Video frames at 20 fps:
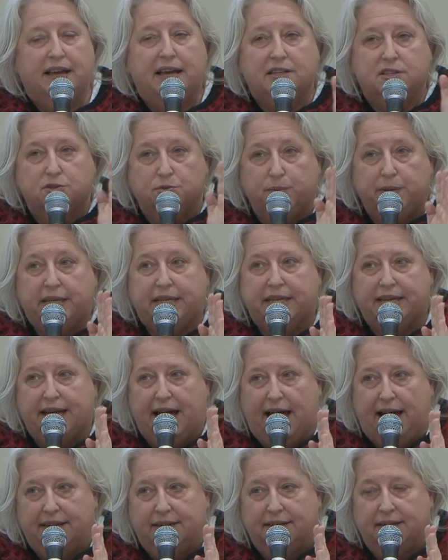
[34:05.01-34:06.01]
that we
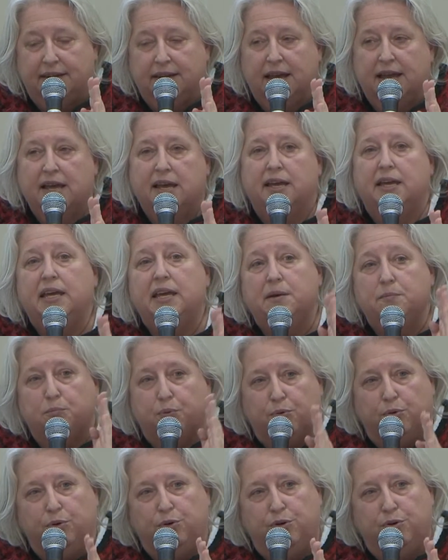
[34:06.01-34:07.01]
can
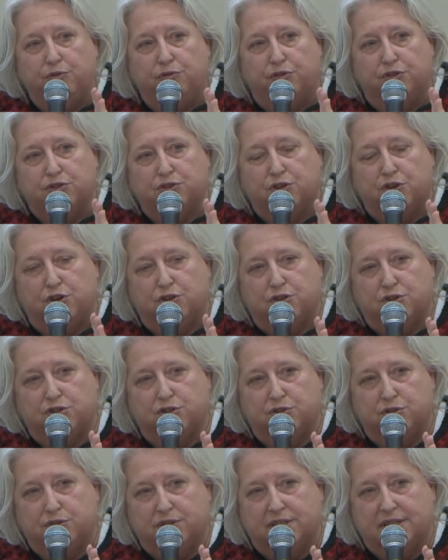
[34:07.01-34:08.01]
improve the
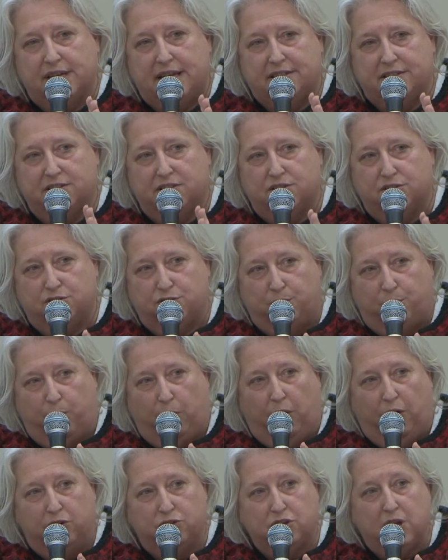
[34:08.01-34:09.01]
success
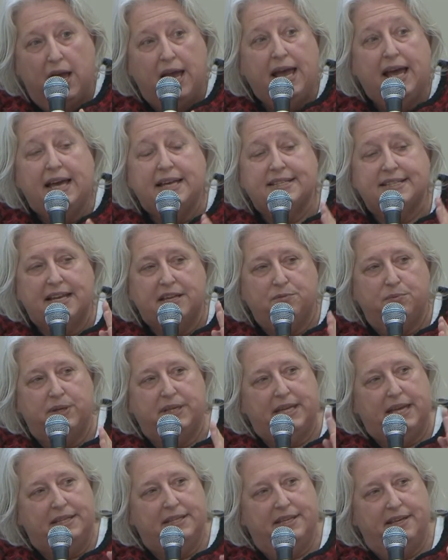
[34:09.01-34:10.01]
support. And then we
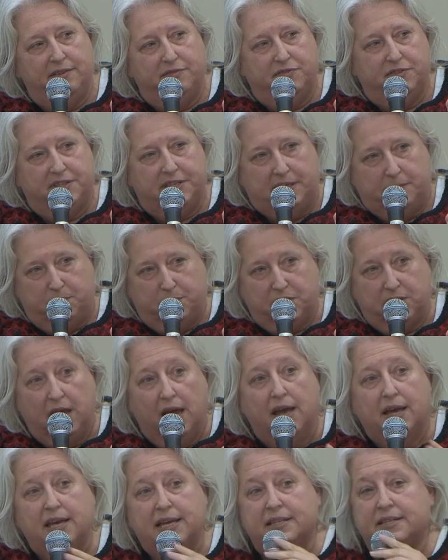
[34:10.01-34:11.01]
can give tips.
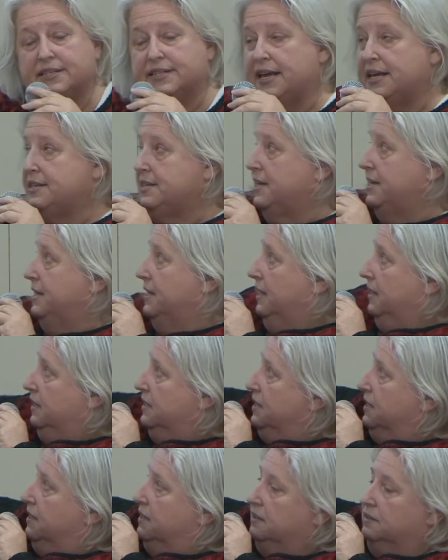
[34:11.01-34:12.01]
And then here
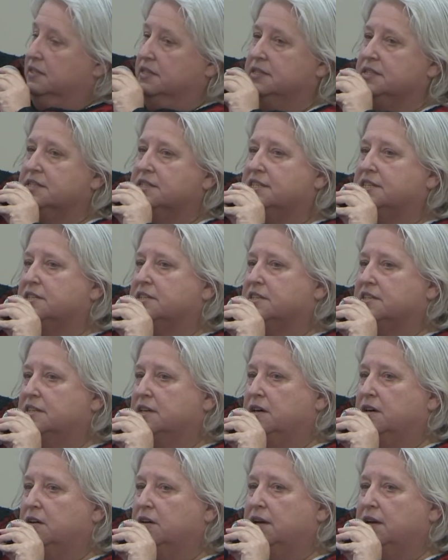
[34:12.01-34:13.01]
in this
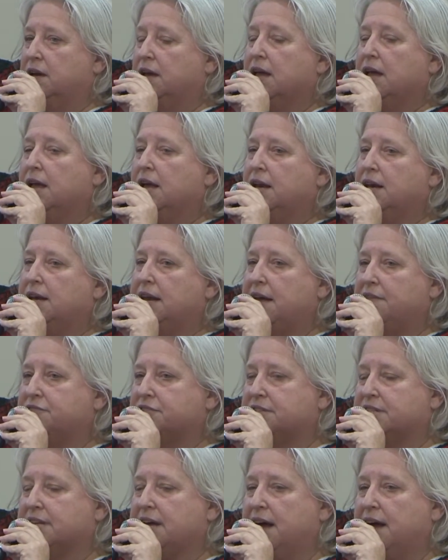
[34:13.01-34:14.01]

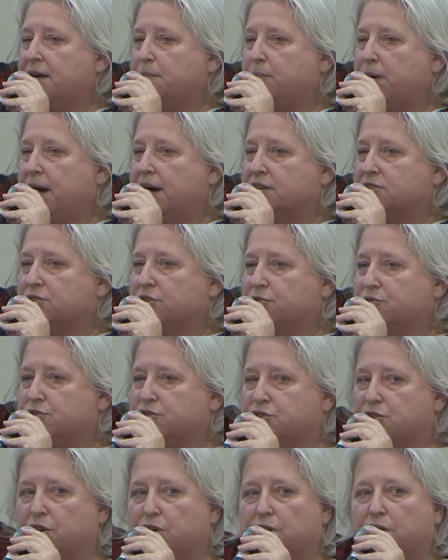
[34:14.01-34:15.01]
left side part of
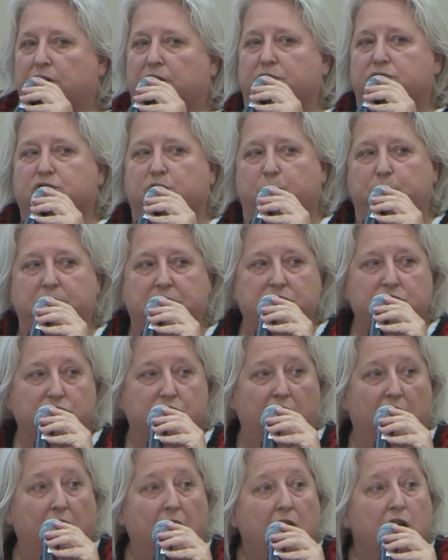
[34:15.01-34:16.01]
the
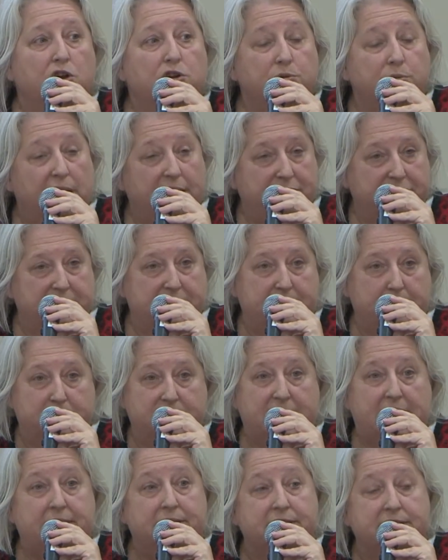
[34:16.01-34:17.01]
picture, you have
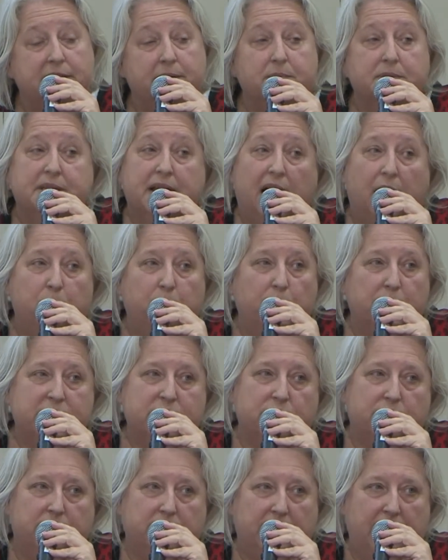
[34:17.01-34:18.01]
tips. And tips are
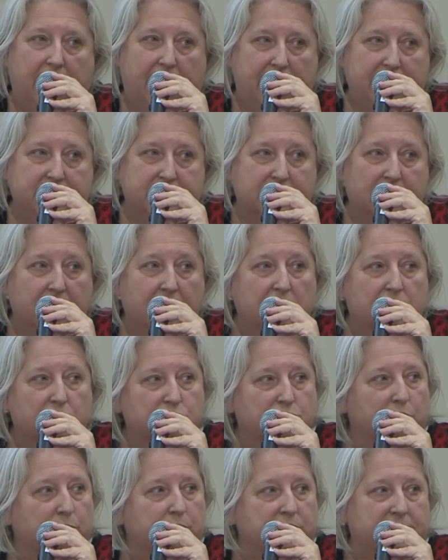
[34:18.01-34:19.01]
personalized.
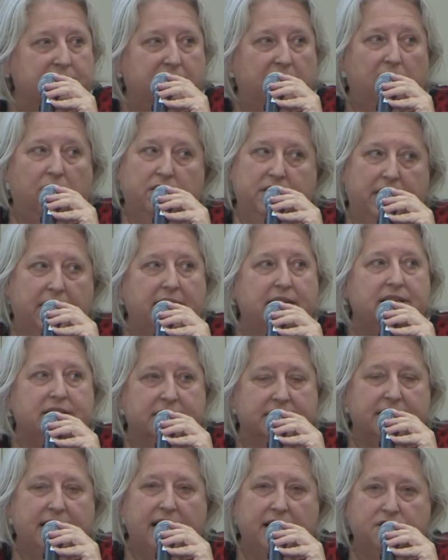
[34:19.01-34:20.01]
So we say, okay,
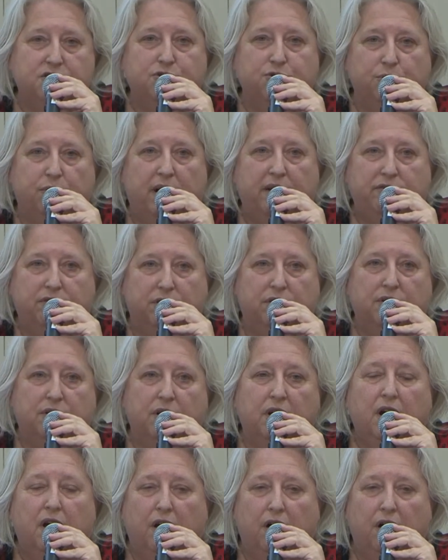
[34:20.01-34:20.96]
it's nice, you have a